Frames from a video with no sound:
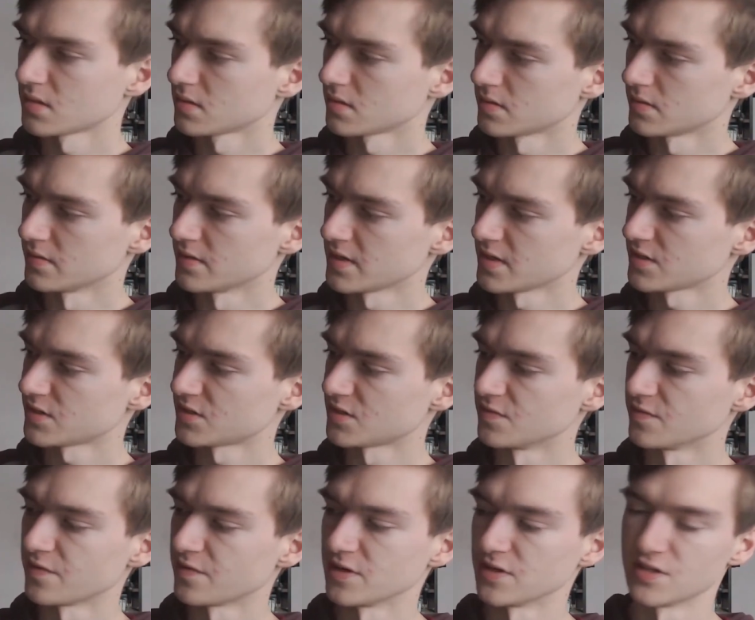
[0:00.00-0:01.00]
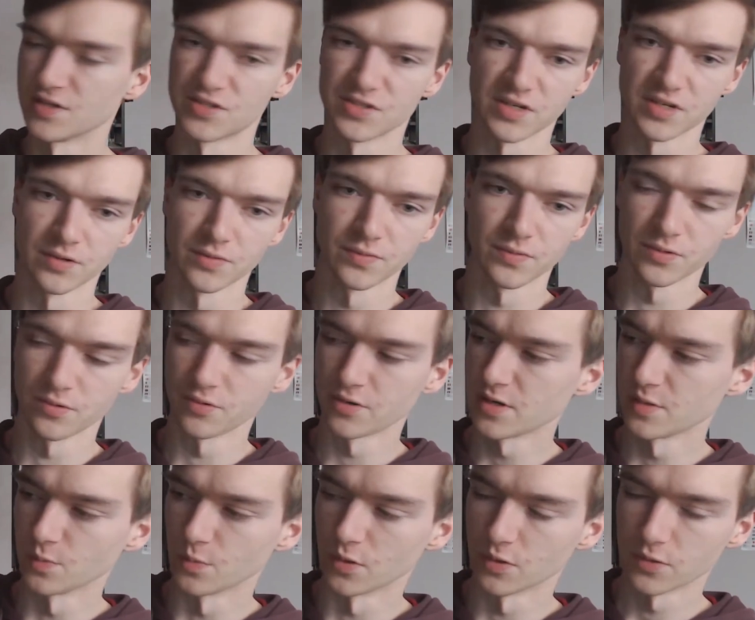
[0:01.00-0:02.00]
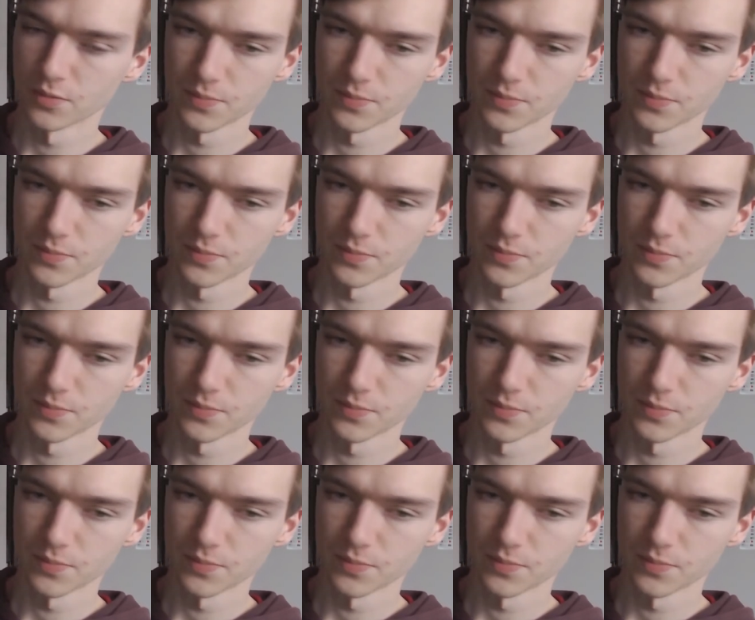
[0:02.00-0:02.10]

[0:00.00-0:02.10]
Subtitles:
this Infinity Stone, the green one,